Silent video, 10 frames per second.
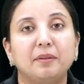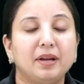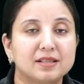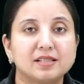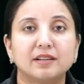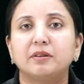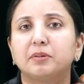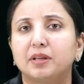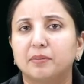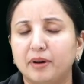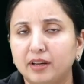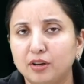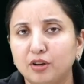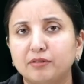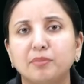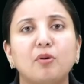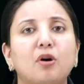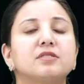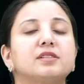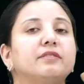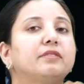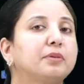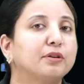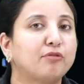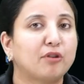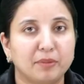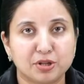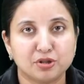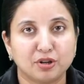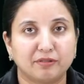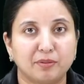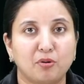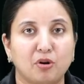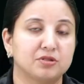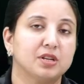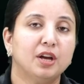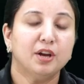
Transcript: means there will be the breaking of the bonds, there will be the formation of the bonds.